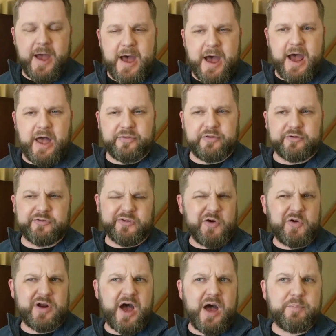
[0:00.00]
The
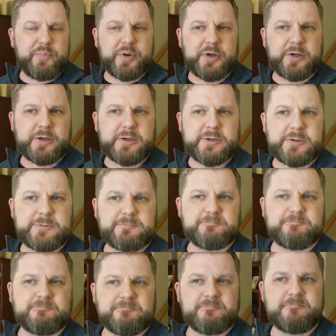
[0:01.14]
tune-up
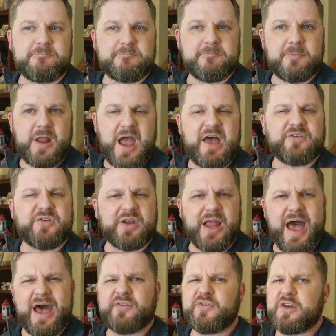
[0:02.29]
has
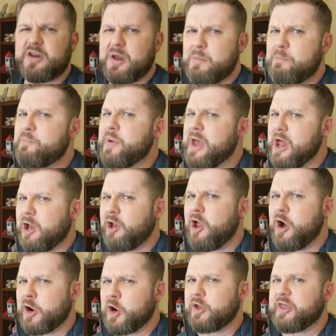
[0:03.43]
lasted a bit
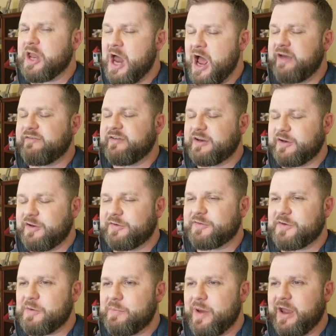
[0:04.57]
longer than I have
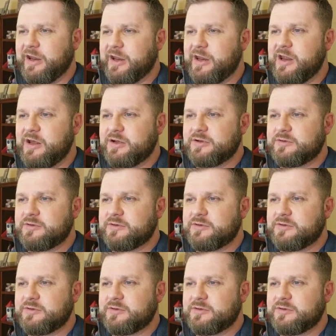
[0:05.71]
anticipated.